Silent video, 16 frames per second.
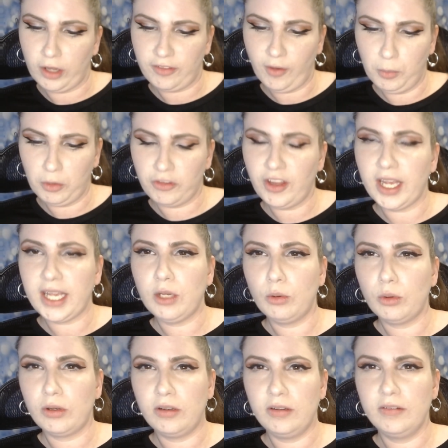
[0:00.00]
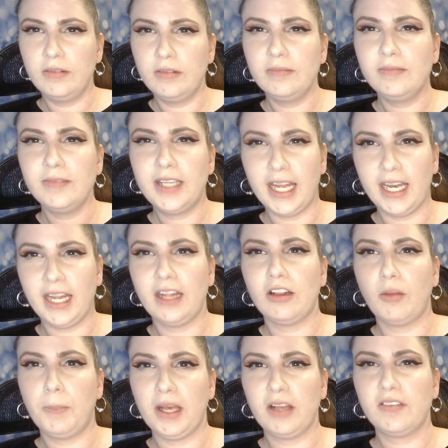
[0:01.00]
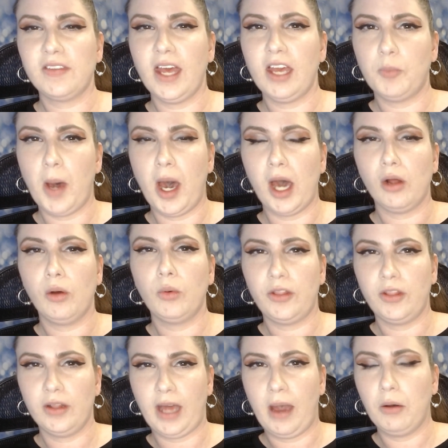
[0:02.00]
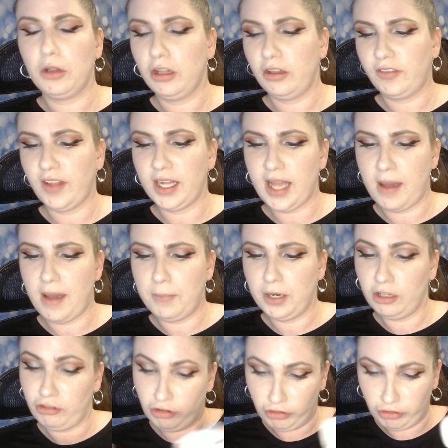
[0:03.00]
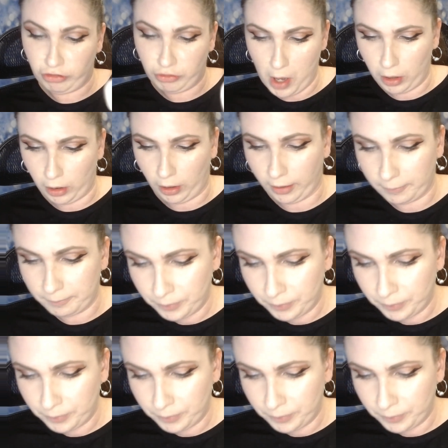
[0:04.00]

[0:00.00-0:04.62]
It's almost like you would get it in the big size bottle with how it looks like that, but it's just smaller.